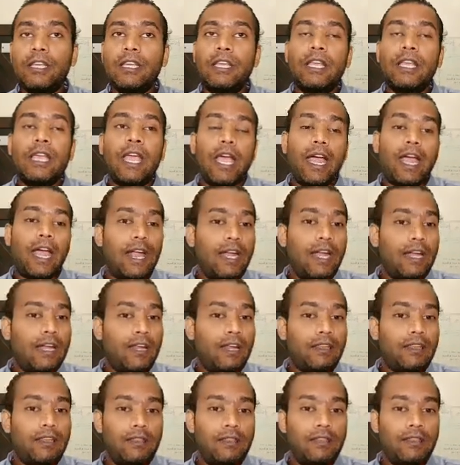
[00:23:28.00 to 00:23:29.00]

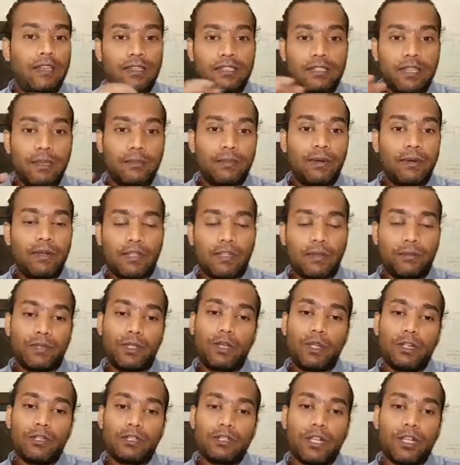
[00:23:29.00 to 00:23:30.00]
And there is something
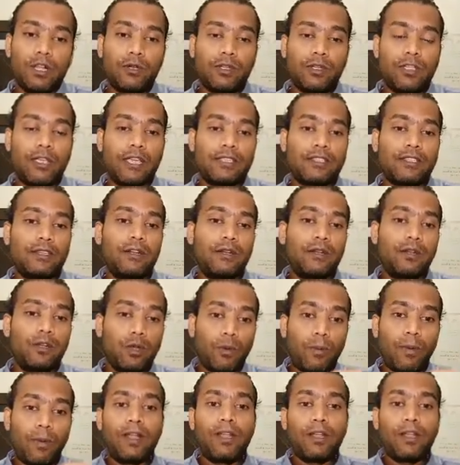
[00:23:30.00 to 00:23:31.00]
also I'm looking as a
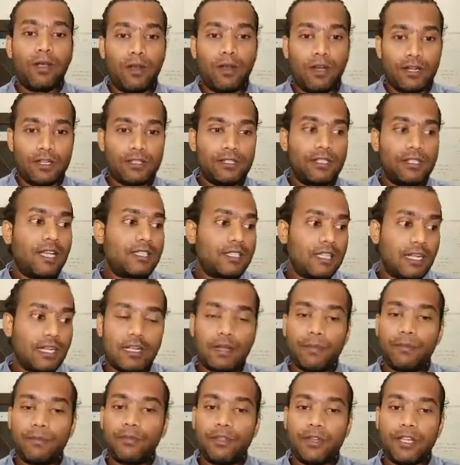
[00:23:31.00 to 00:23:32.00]
domain knowledge. That's how I'll
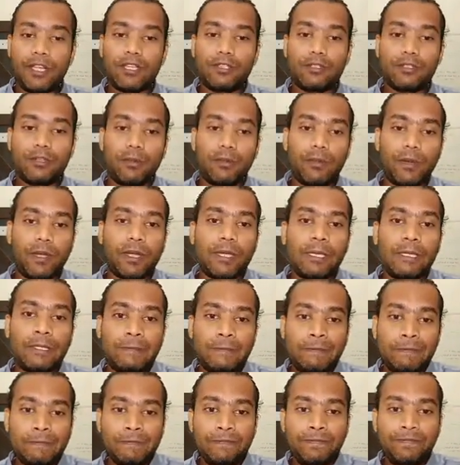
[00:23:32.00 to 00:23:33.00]
come to the next topic.
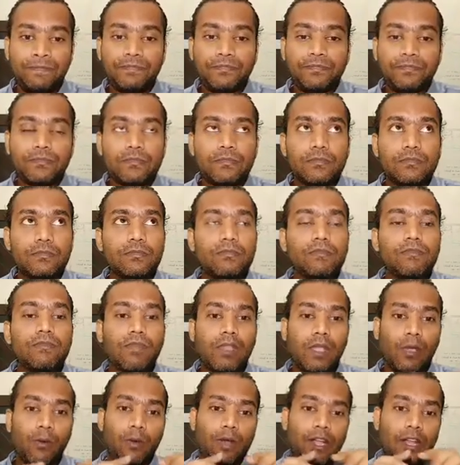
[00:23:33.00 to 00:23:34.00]

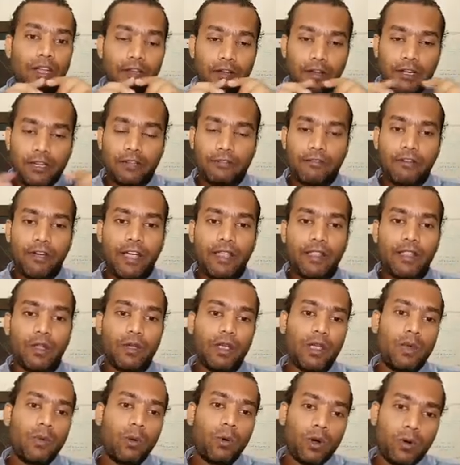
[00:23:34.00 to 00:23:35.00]
When I define that,
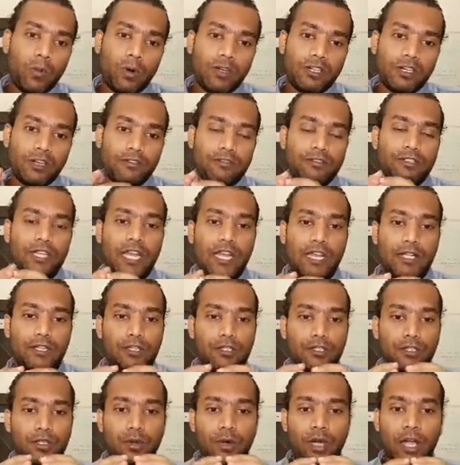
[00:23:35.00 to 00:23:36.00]
okay, what sort of
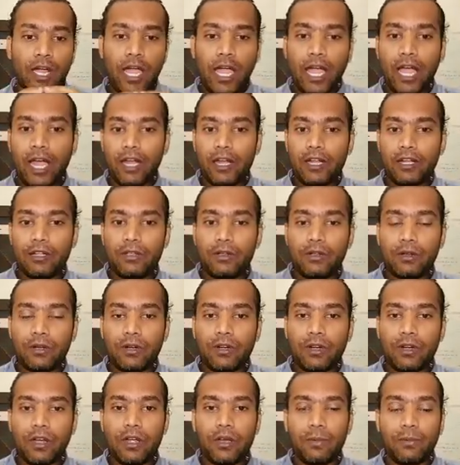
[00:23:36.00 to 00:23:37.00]
challenges you had in
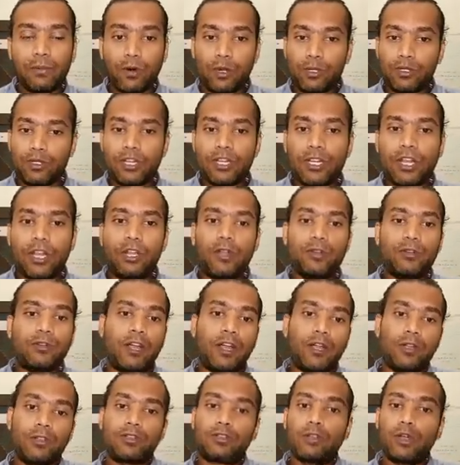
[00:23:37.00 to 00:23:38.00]
your project, and you're
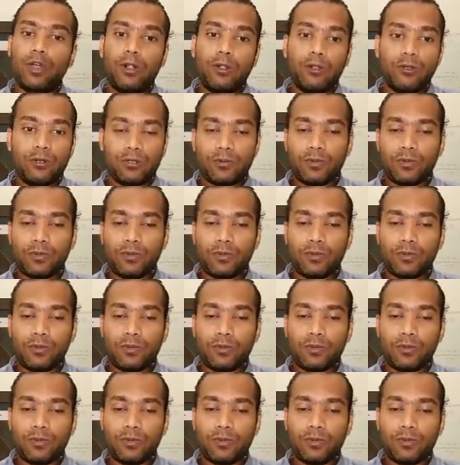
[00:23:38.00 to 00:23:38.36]
trying to solve those